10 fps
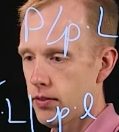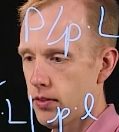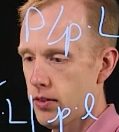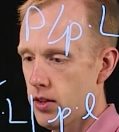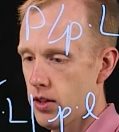
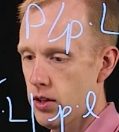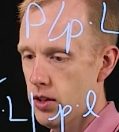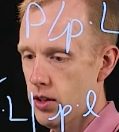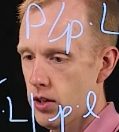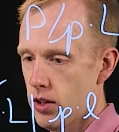
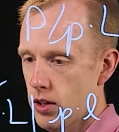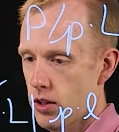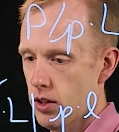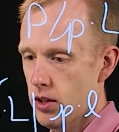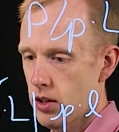
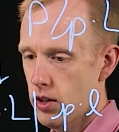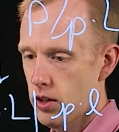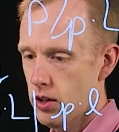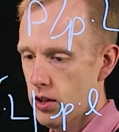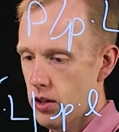
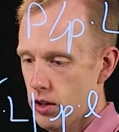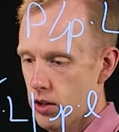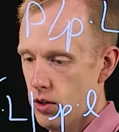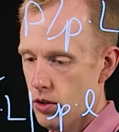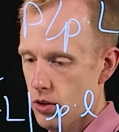
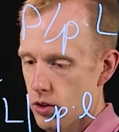(no one is talking)